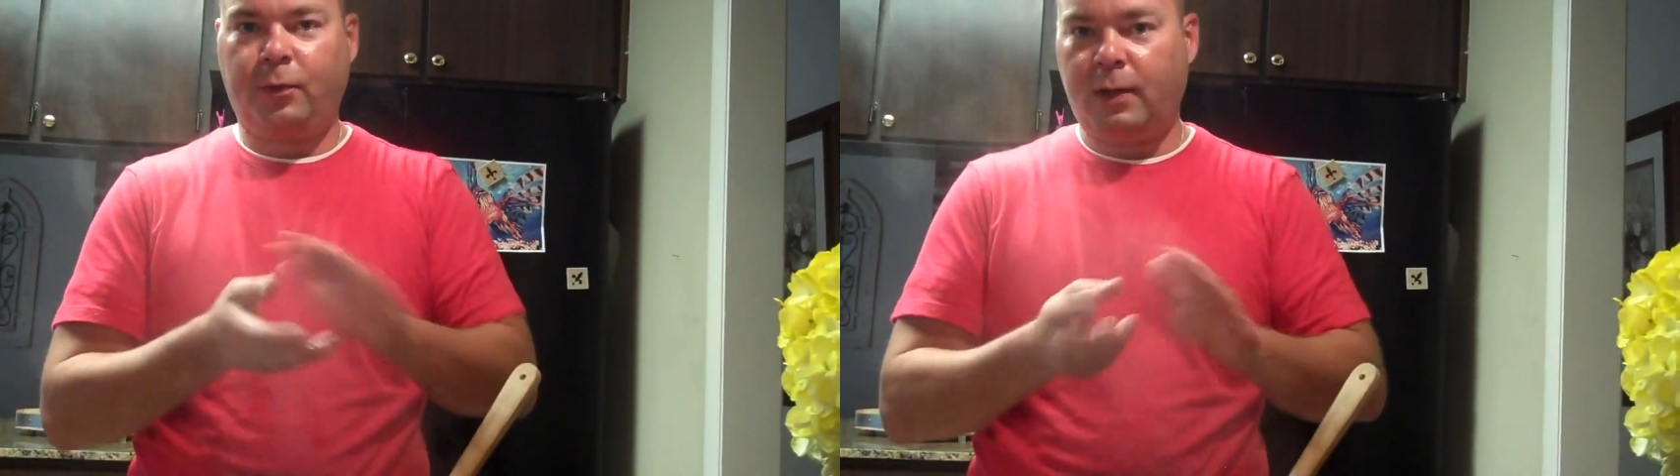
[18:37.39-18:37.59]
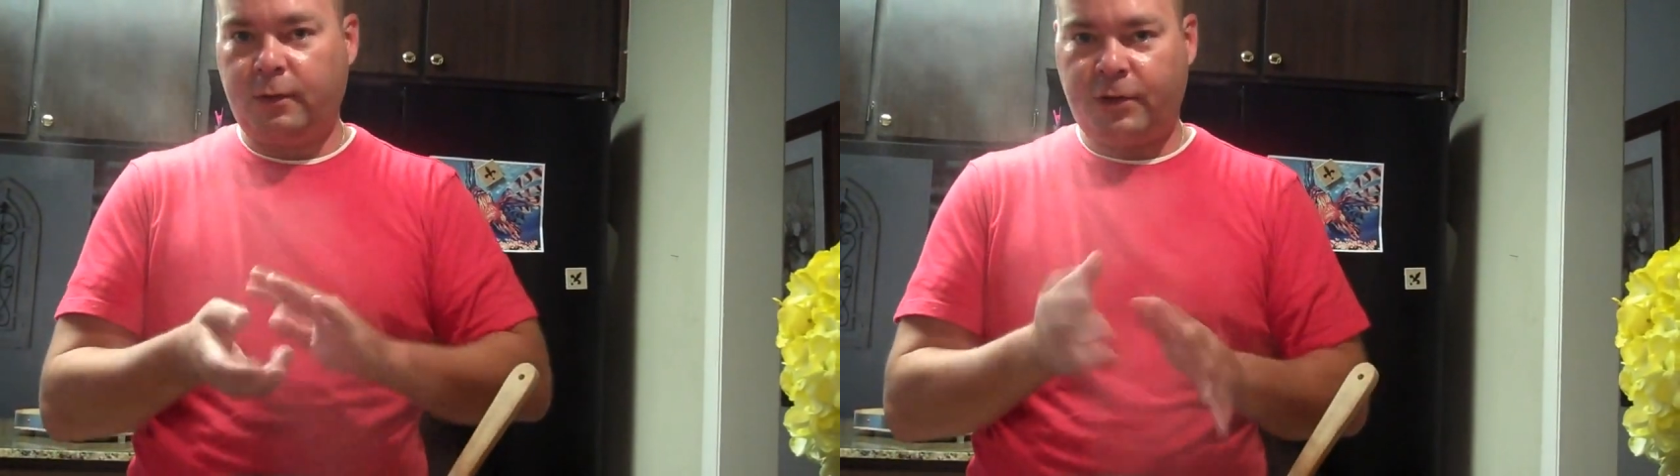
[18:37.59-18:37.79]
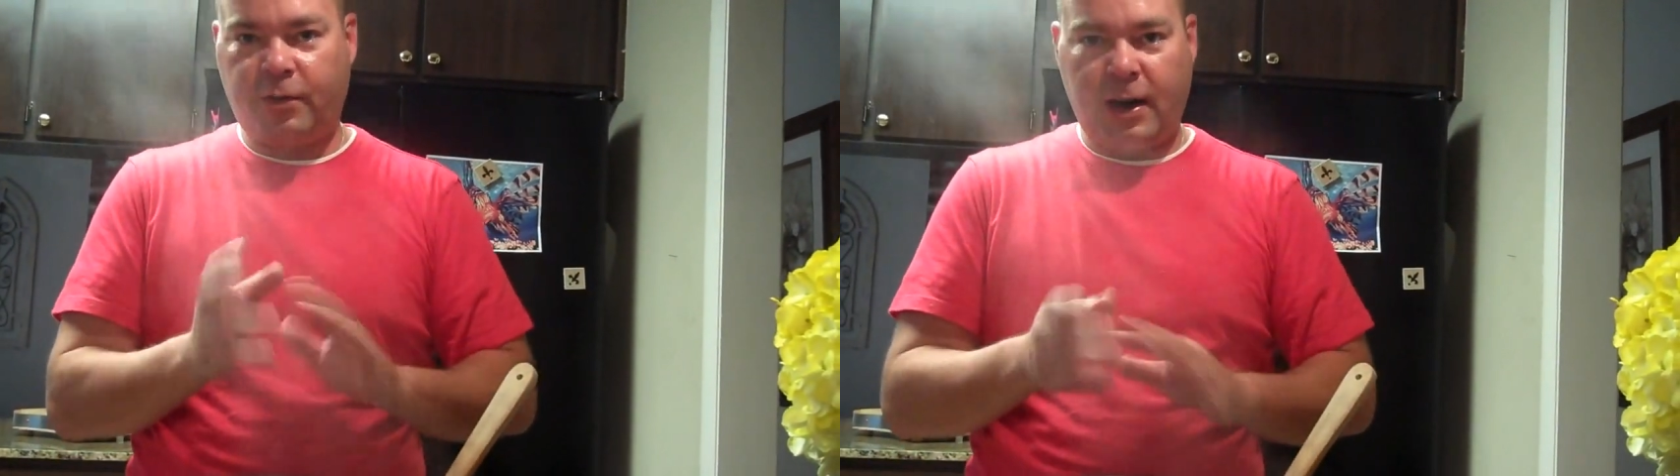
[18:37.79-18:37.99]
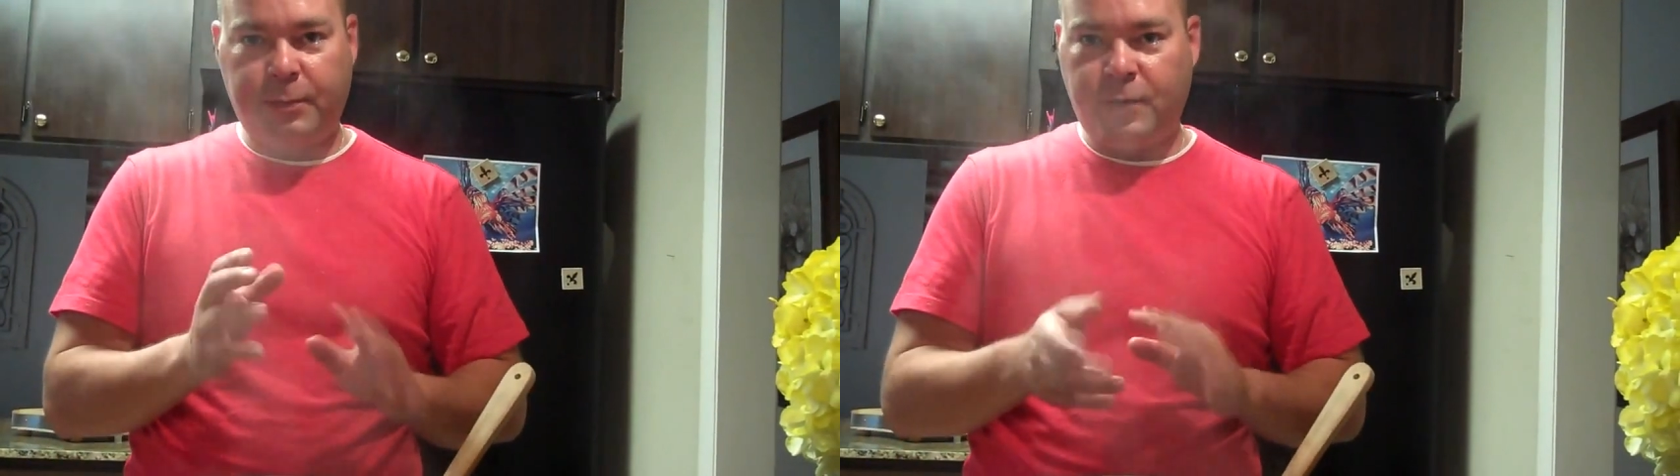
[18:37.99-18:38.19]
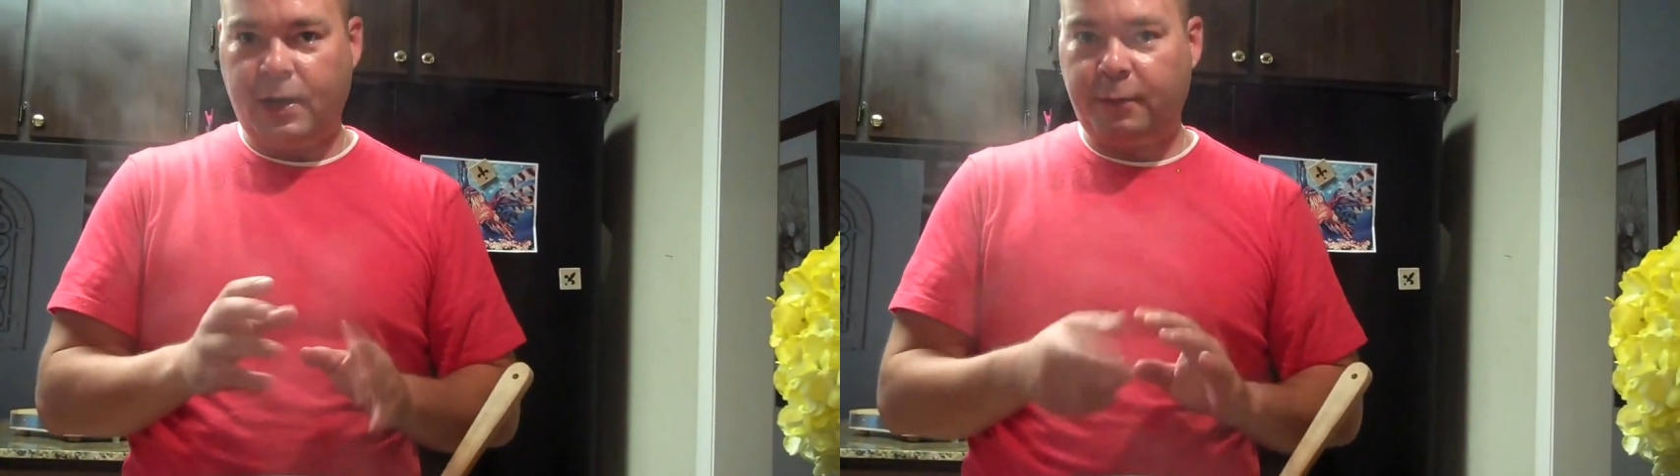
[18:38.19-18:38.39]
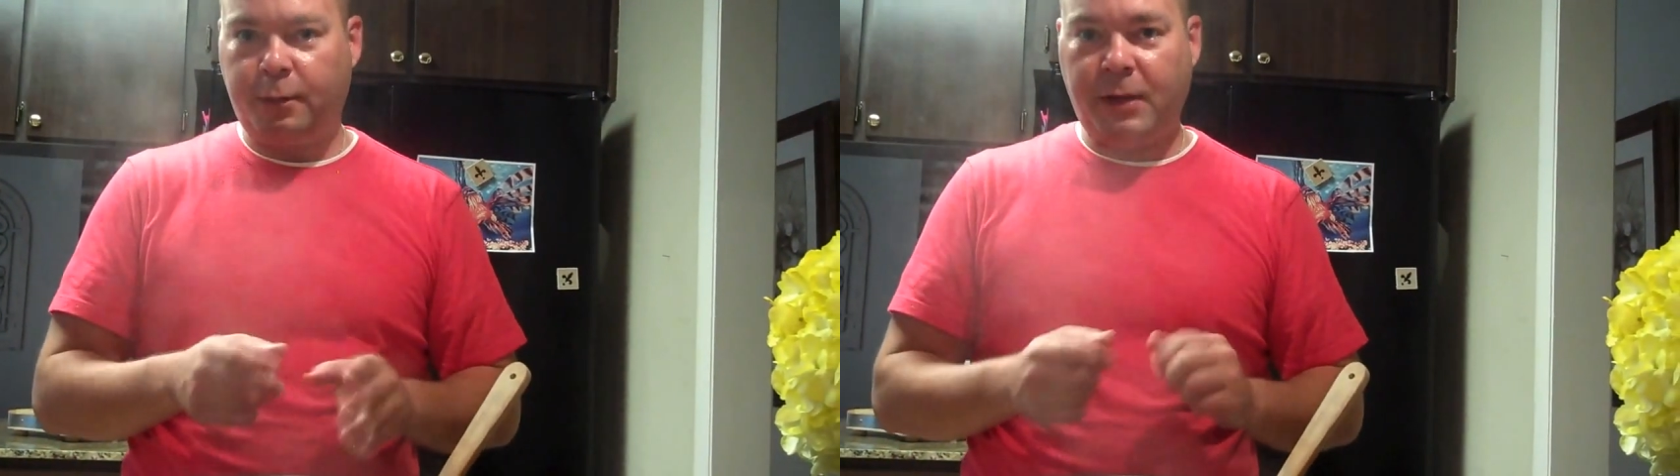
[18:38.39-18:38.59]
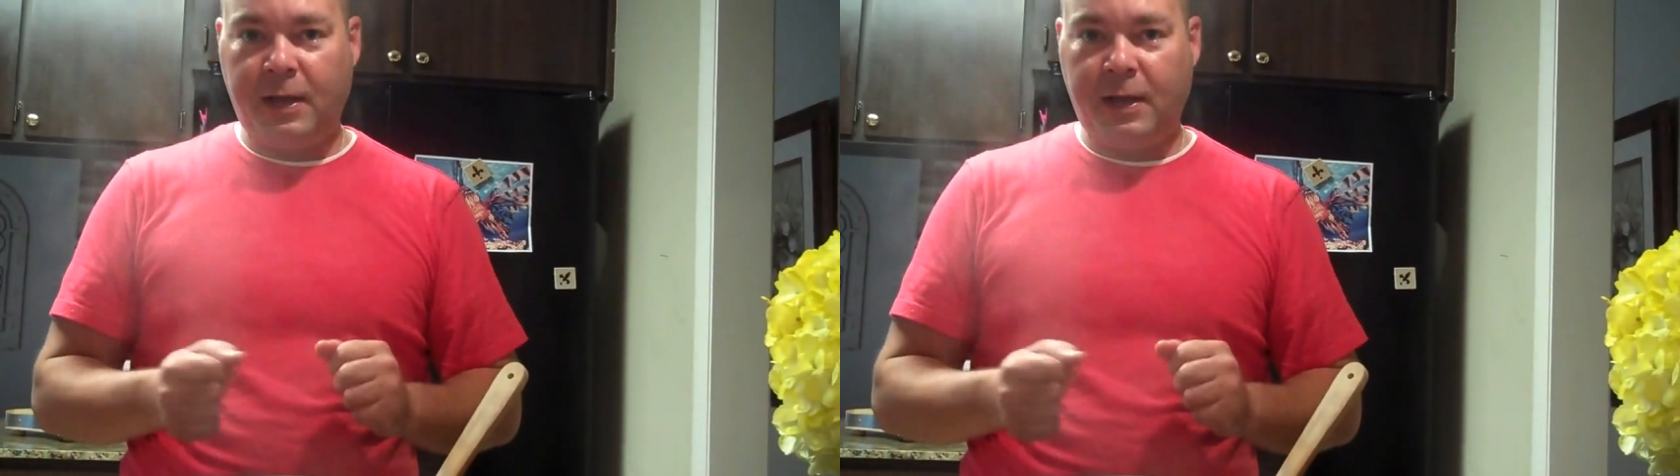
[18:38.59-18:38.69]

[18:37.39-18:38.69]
Whatever scraps you had from the